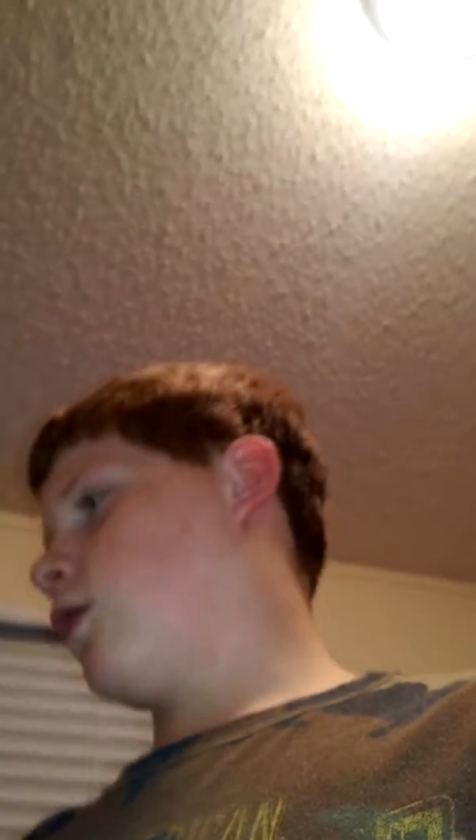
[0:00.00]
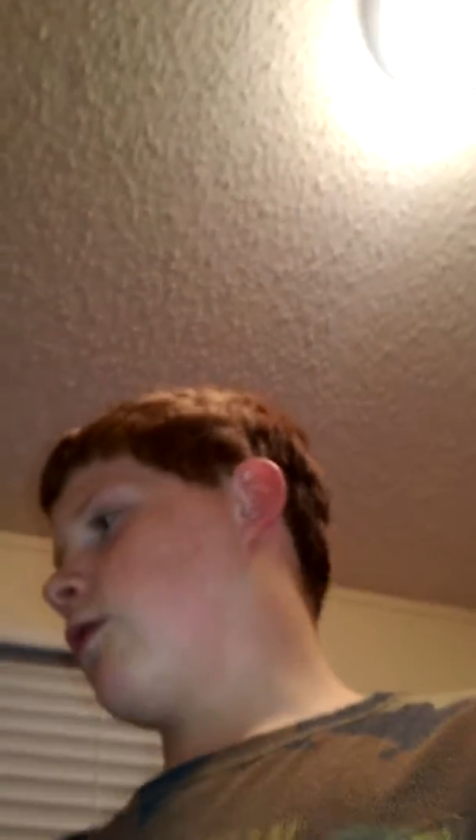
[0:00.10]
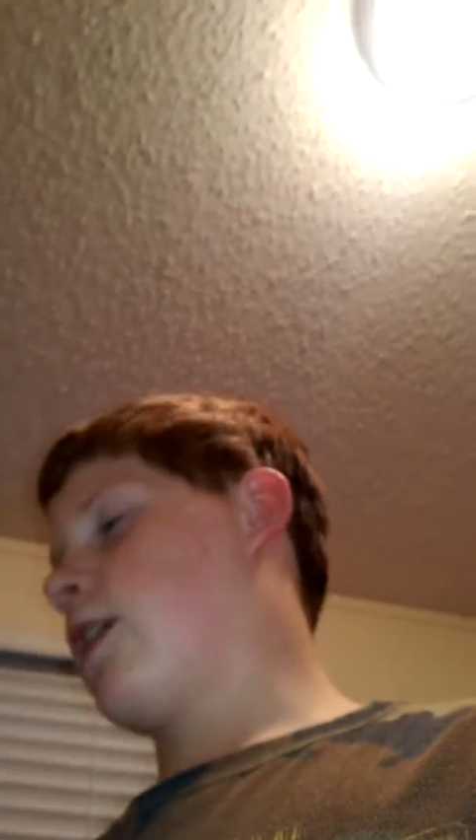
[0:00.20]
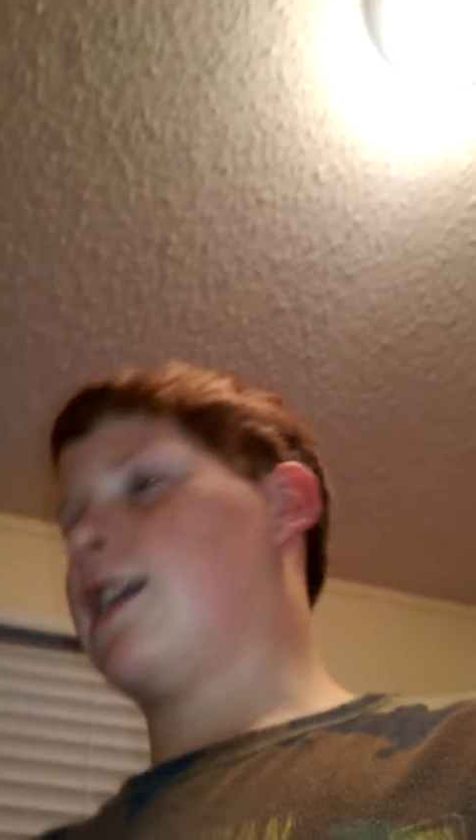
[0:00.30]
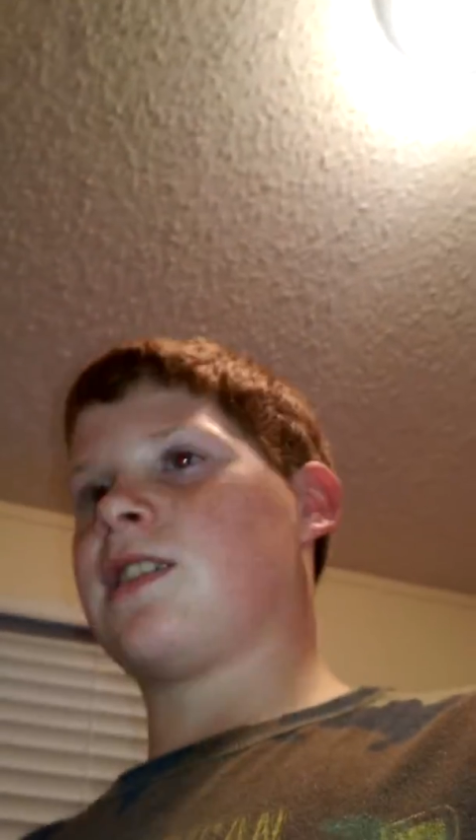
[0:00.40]
off
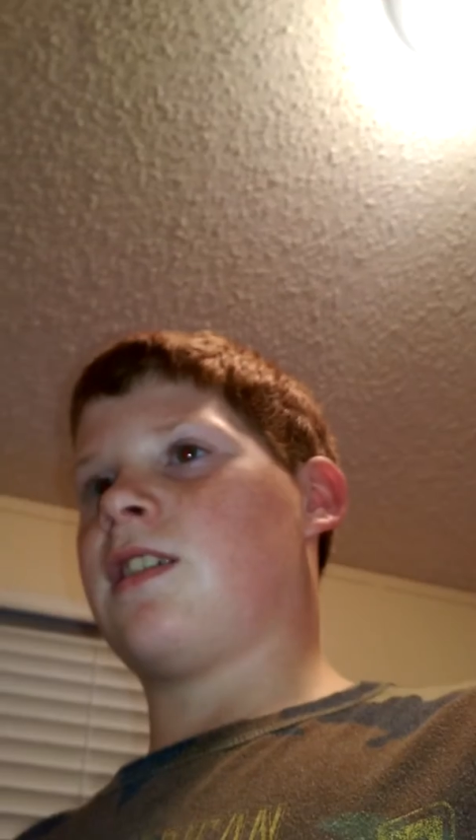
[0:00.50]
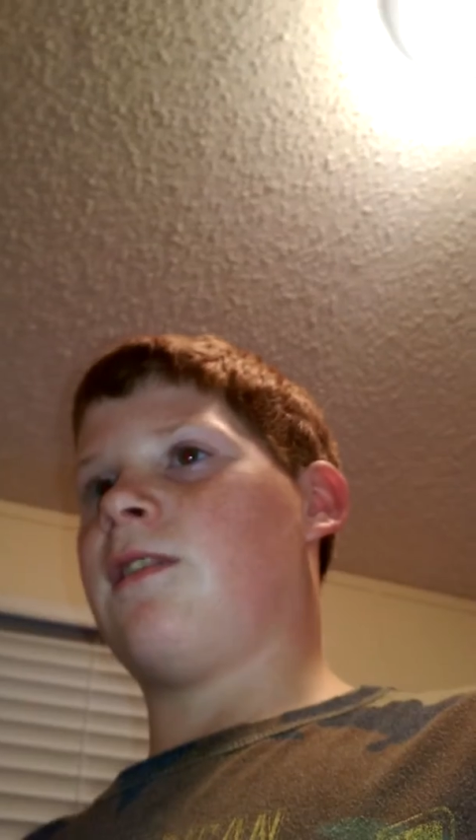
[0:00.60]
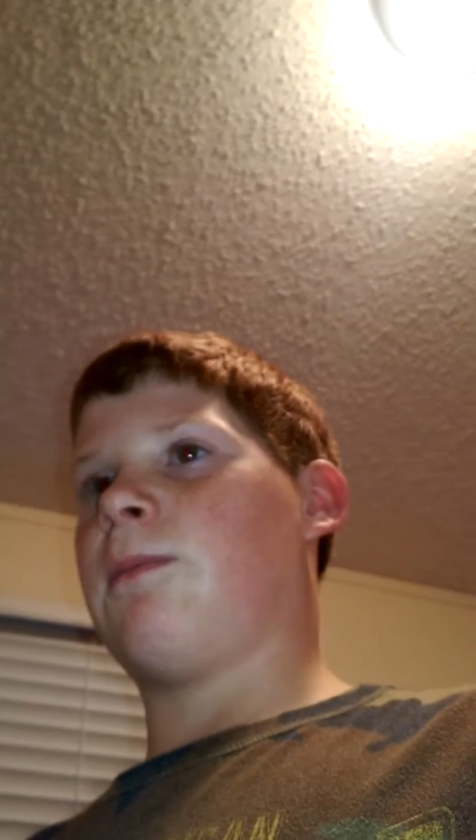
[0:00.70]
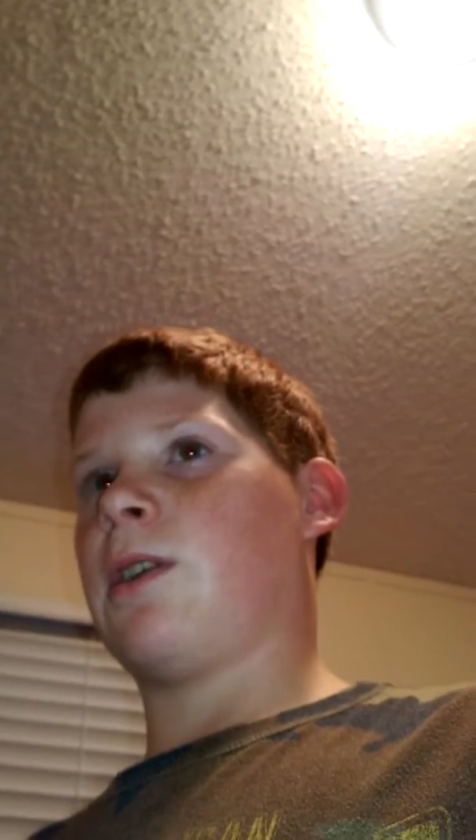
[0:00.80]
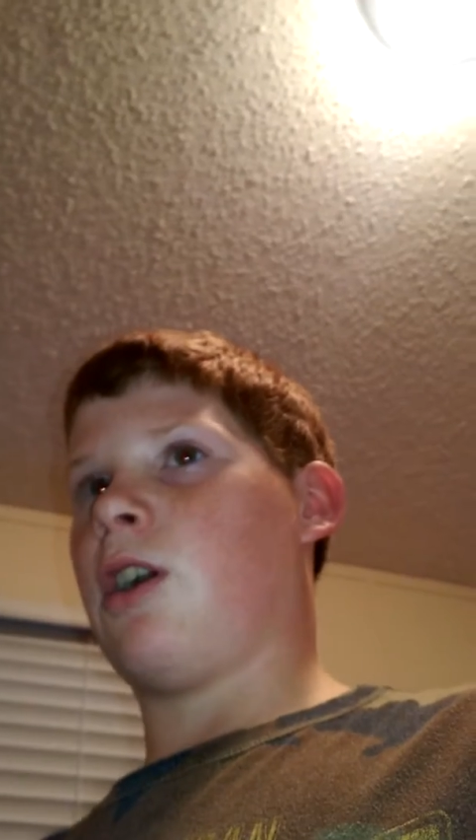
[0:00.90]
that
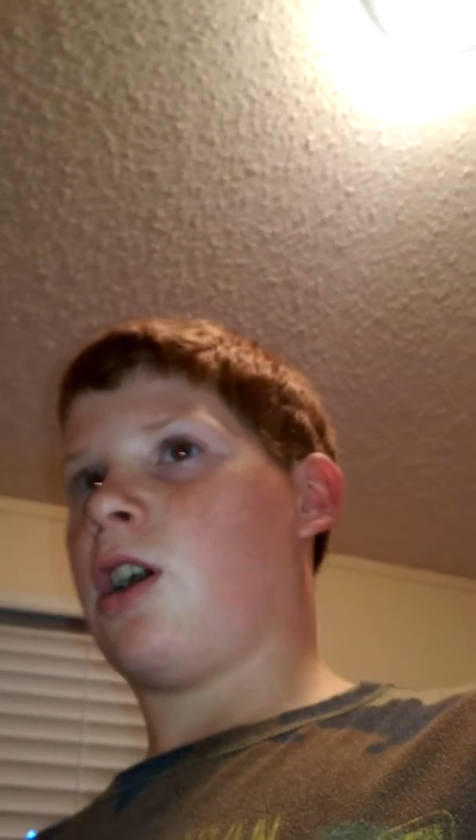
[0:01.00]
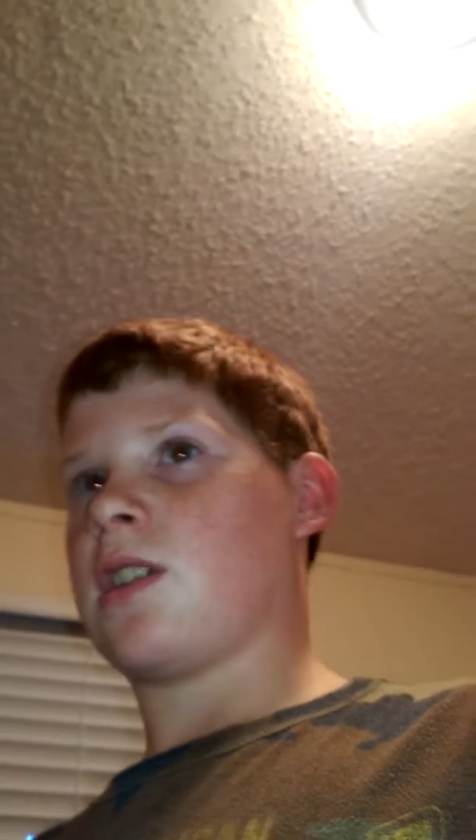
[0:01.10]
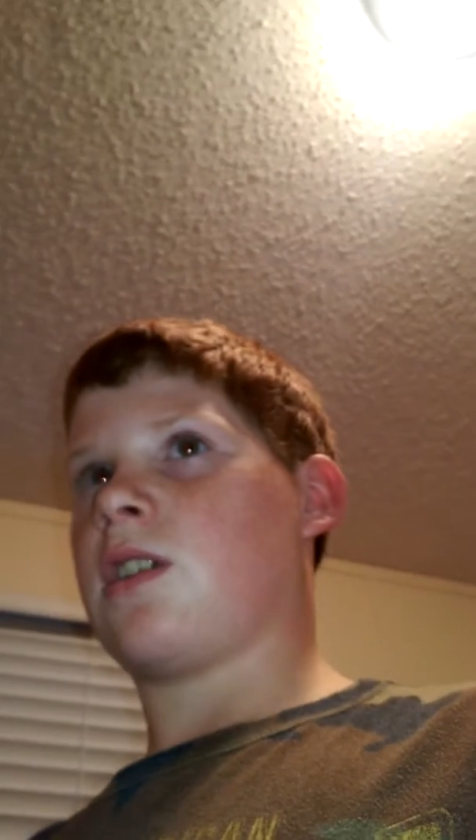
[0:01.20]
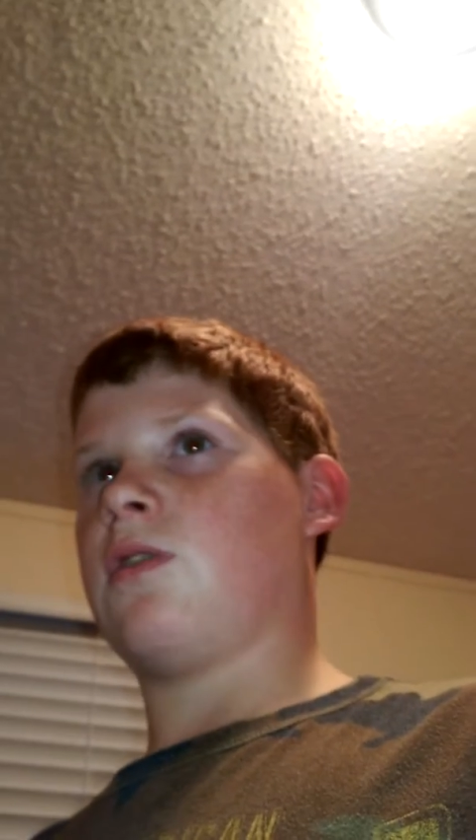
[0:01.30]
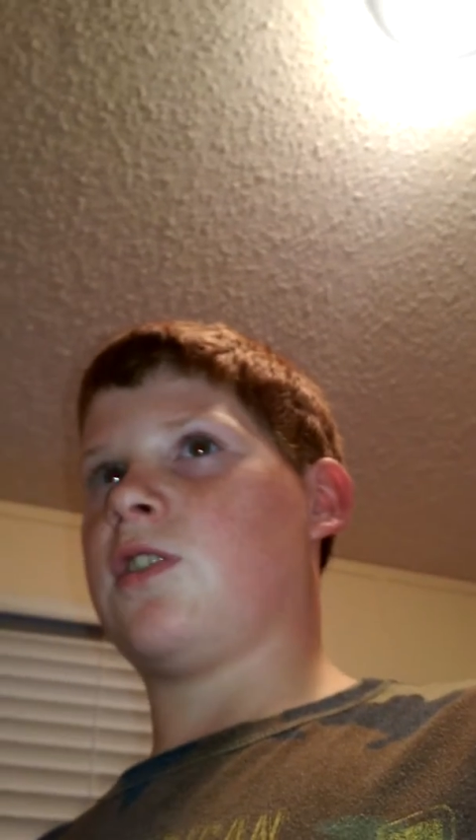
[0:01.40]
stuff, but
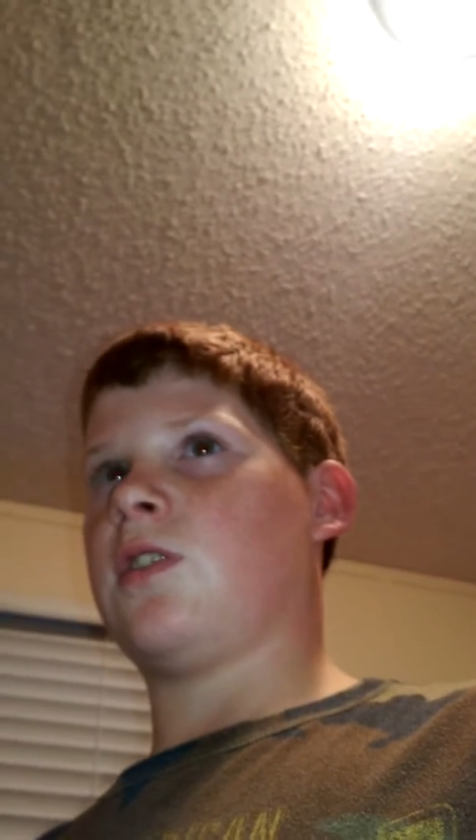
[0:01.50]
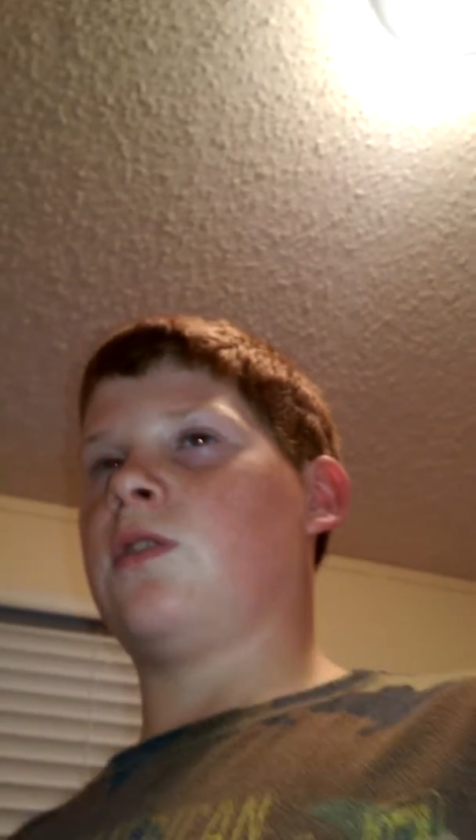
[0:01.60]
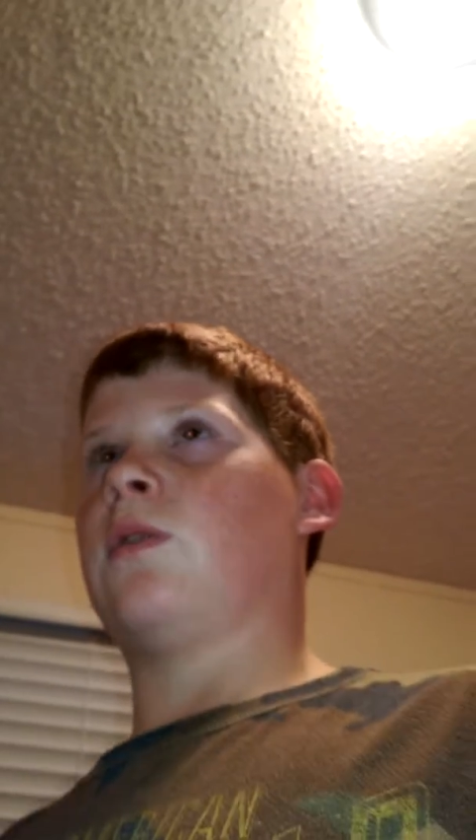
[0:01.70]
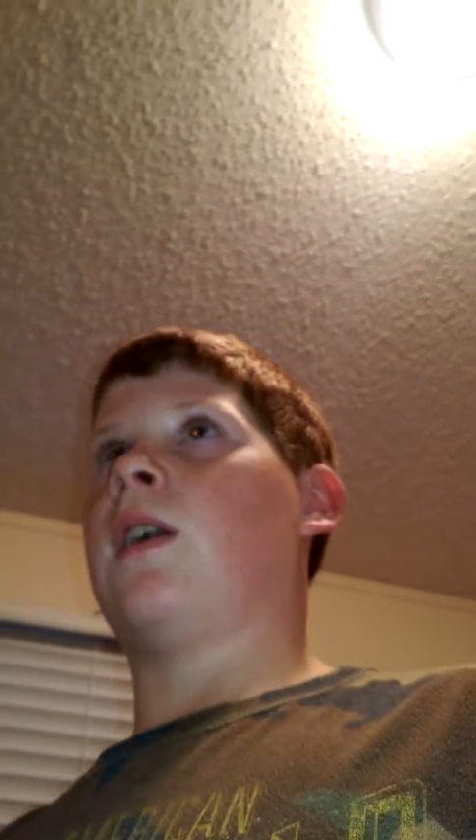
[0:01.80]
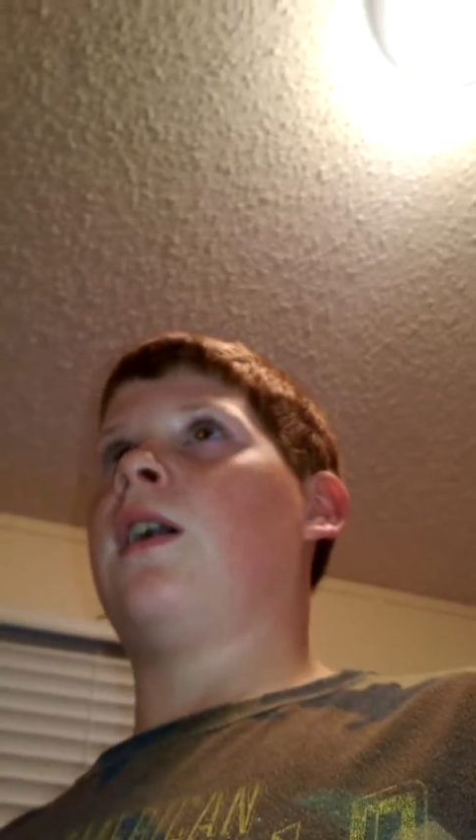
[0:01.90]
also
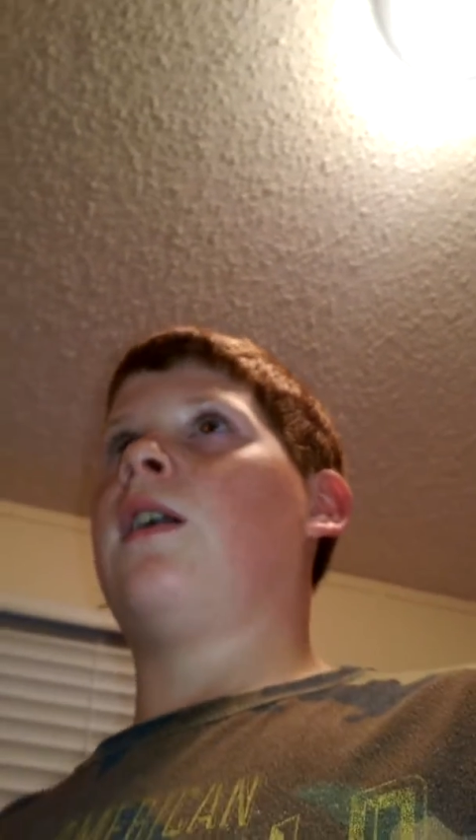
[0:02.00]
to,